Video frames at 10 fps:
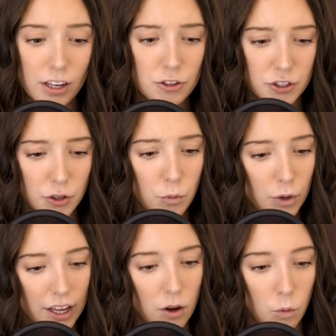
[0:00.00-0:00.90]
So
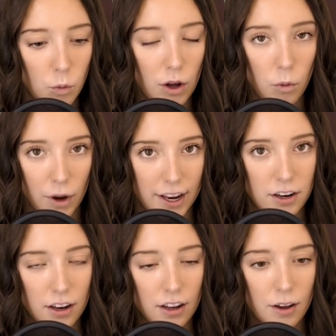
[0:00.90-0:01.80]
we will
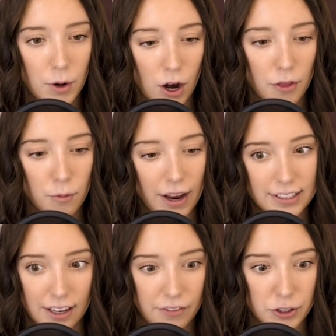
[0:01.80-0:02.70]
win. We are on the right
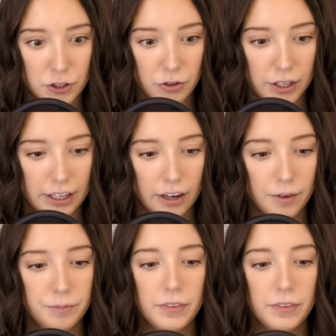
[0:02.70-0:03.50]
side of history here.